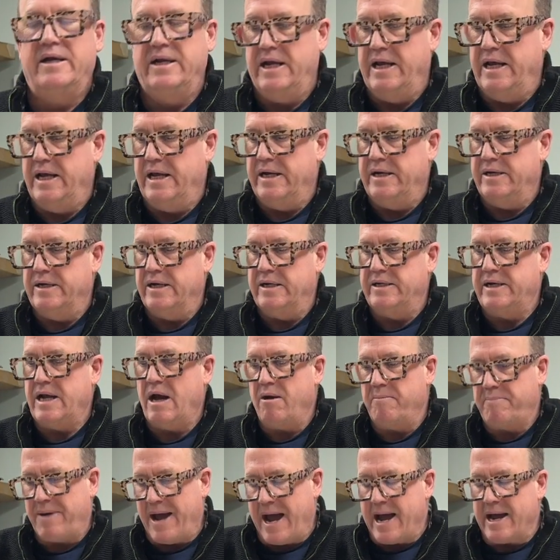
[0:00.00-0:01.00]
And now
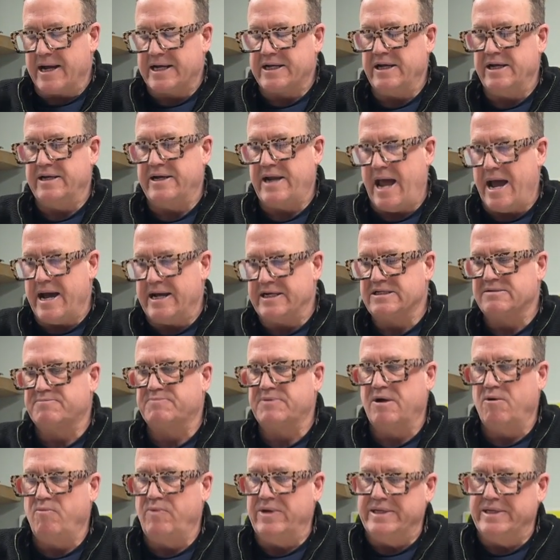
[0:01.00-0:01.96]
at Hasbro,